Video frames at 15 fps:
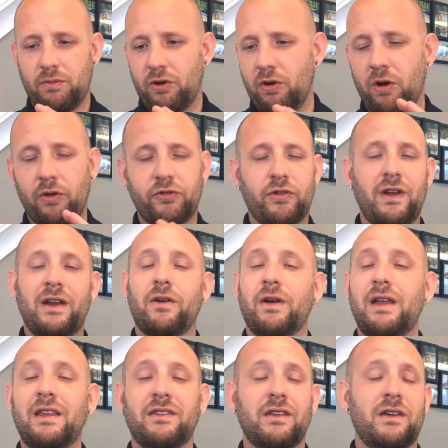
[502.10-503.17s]
your alternator
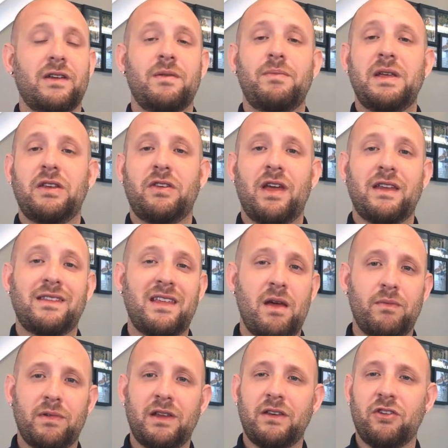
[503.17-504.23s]
isn't going to be
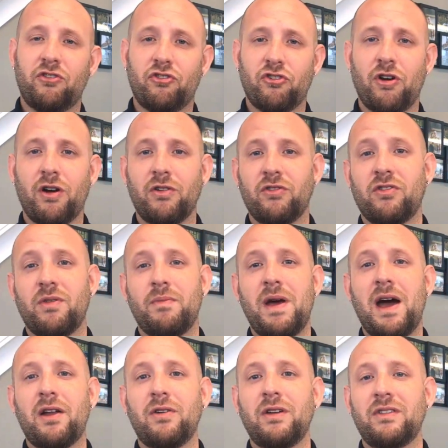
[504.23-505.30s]
attempting to charge the
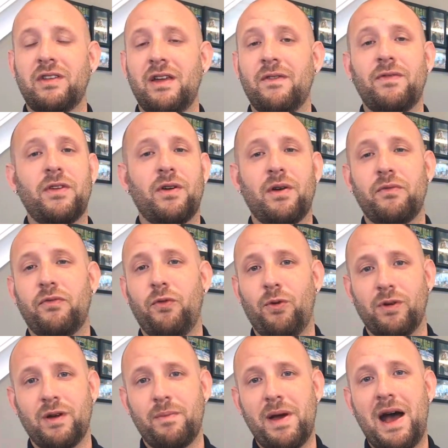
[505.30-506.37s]
batteries if they're at
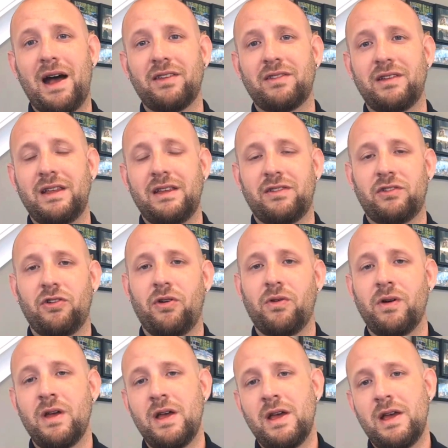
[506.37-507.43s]
full capacity.
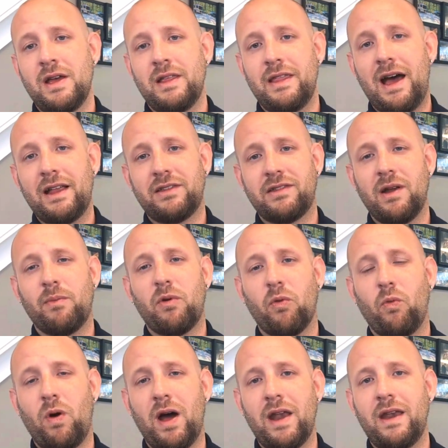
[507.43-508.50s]
So that's number
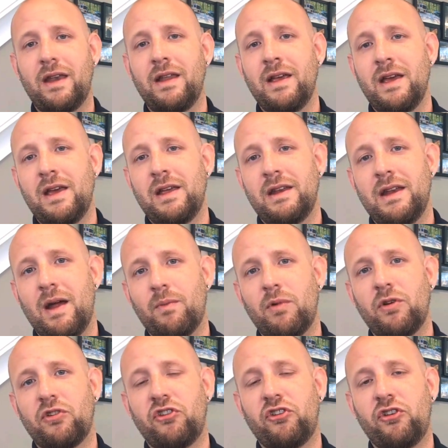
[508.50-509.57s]
one.
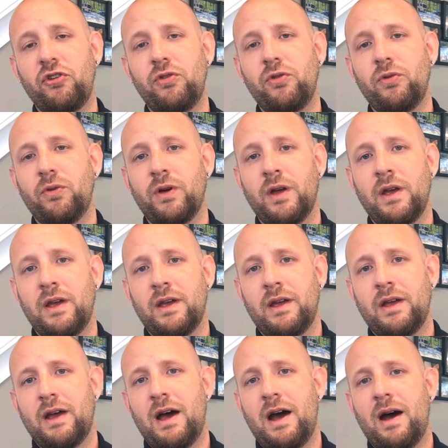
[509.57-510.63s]
Number two,
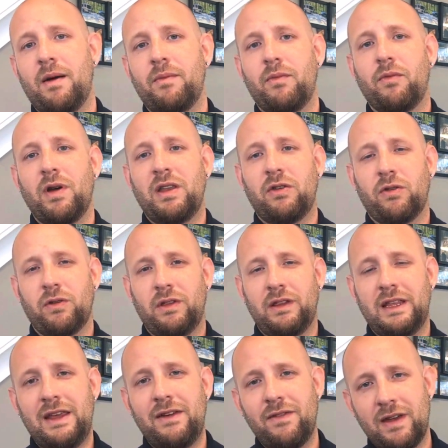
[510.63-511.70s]
when you're
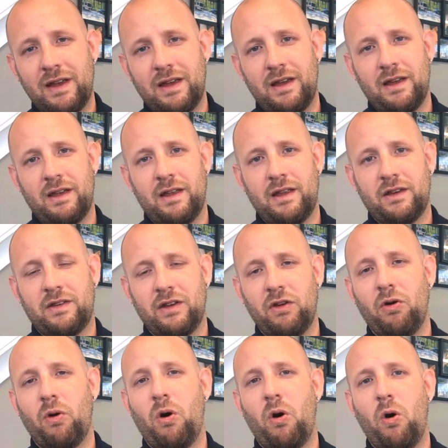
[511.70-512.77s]
leaving to
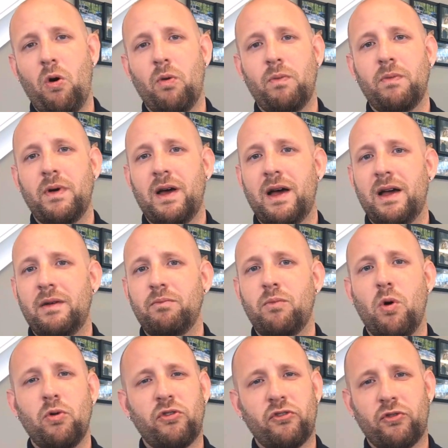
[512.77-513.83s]
go home,
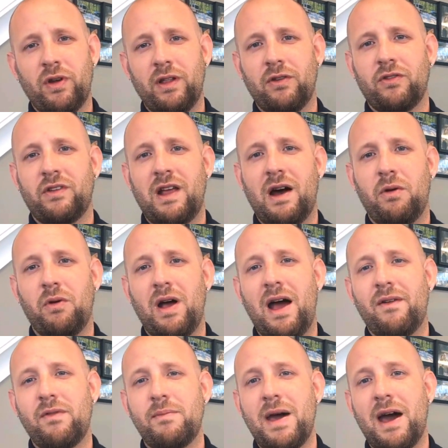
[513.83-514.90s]
most trailers now will
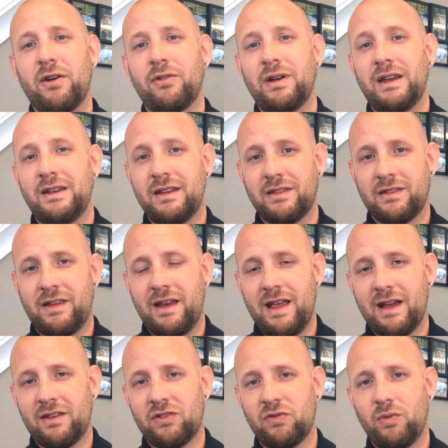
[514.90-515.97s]
have a battery
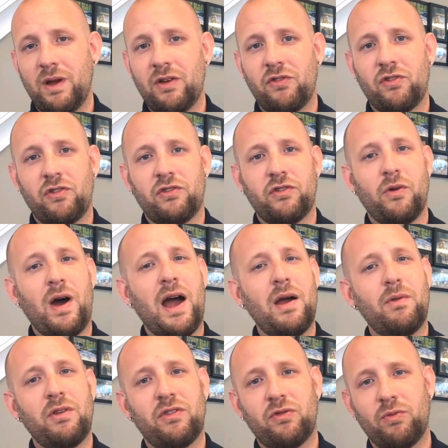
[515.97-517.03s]
disconnect switch. So
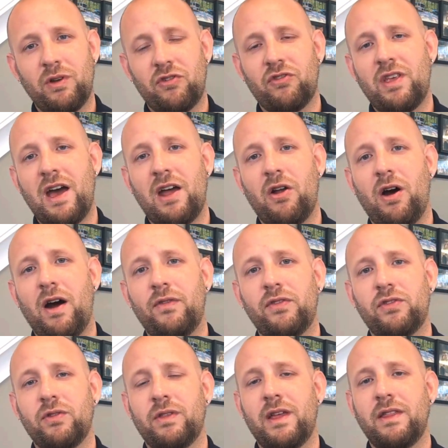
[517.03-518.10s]
I would switch that off
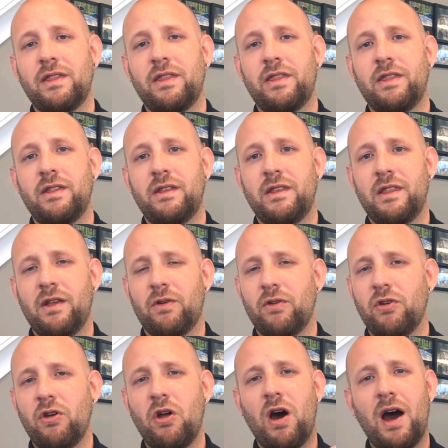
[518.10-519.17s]
so that they're
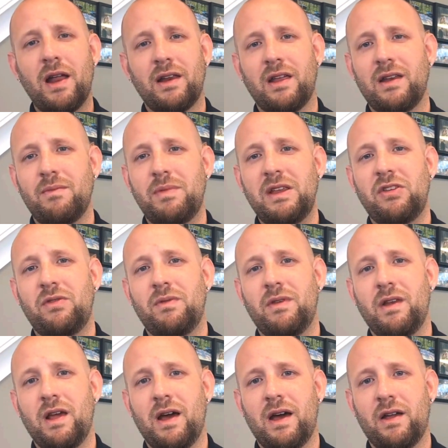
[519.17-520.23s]
not going to be
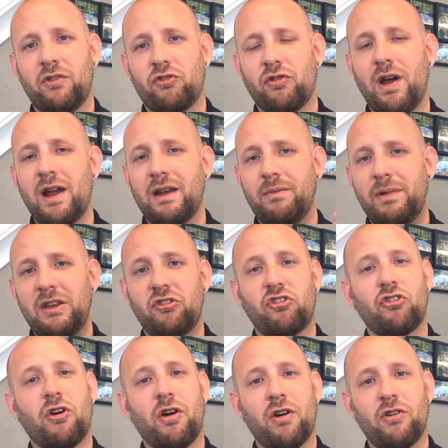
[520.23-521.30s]
trying to be
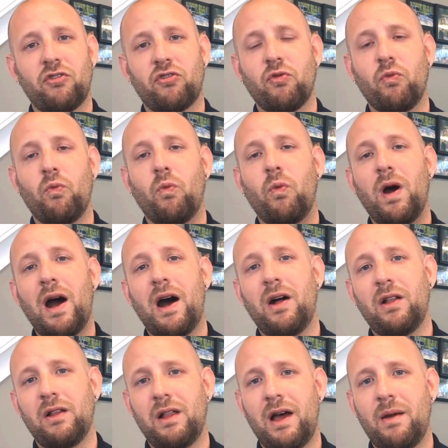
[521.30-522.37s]
charged
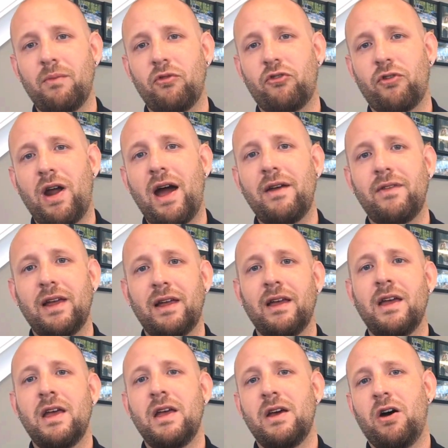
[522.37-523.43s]
while I'm driving
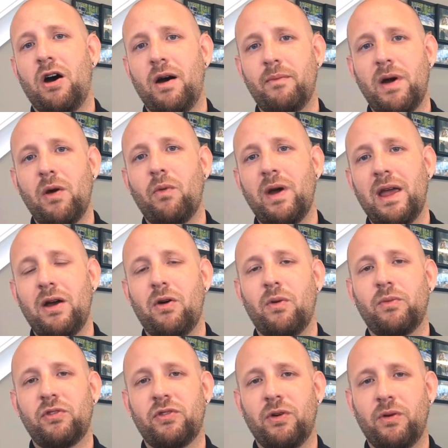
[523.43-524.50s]
on my way
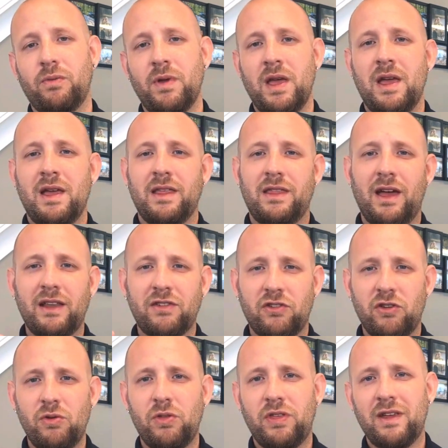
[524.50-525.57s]
home. So that's
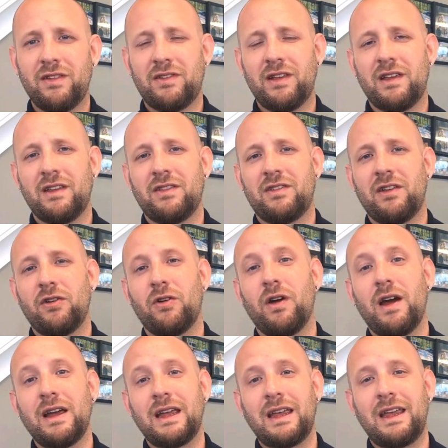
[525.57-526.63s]
two things to consider.
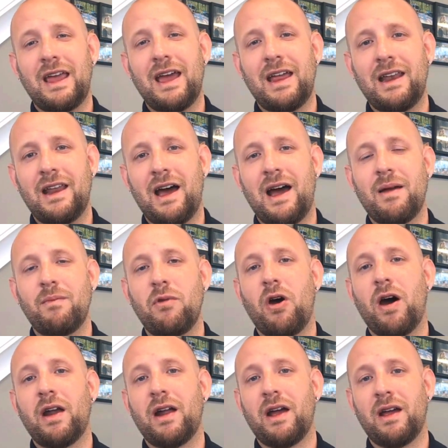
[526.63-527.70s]
Again, I'm
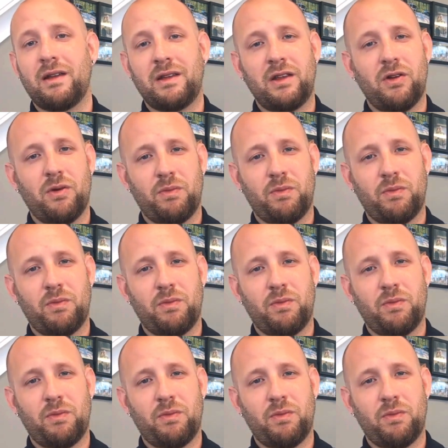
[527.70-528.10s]
not